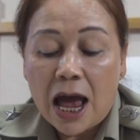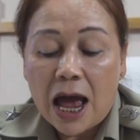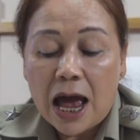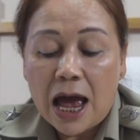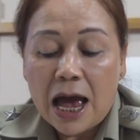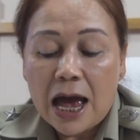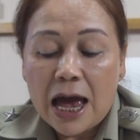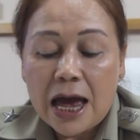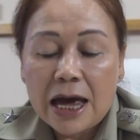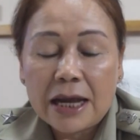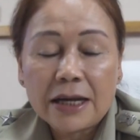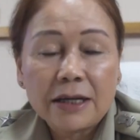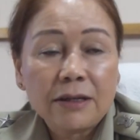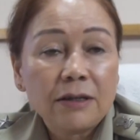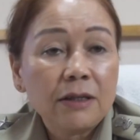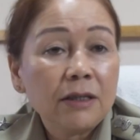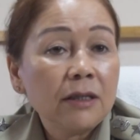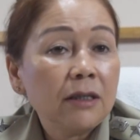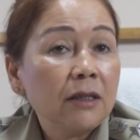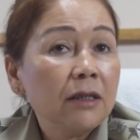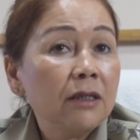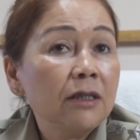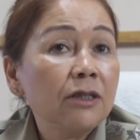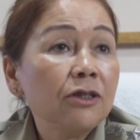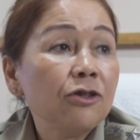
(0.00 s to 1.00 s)

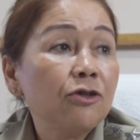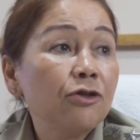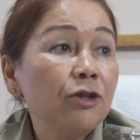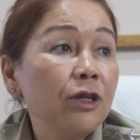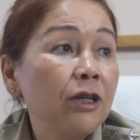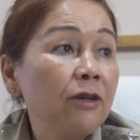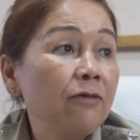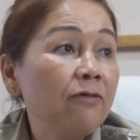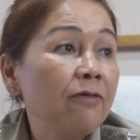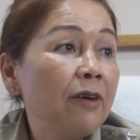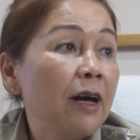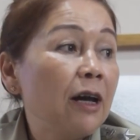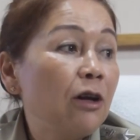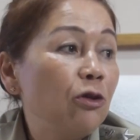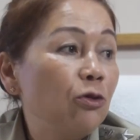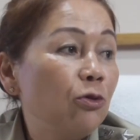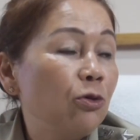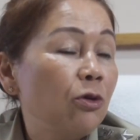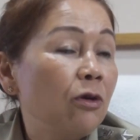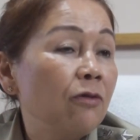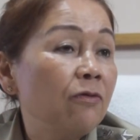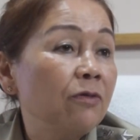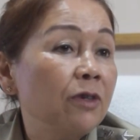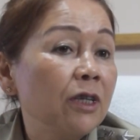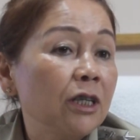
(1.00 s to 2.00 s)
And the street
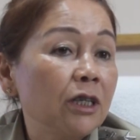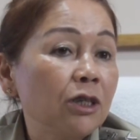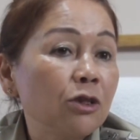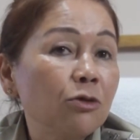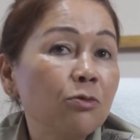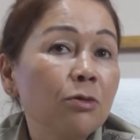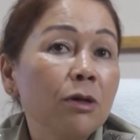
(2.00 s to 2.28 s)
value of this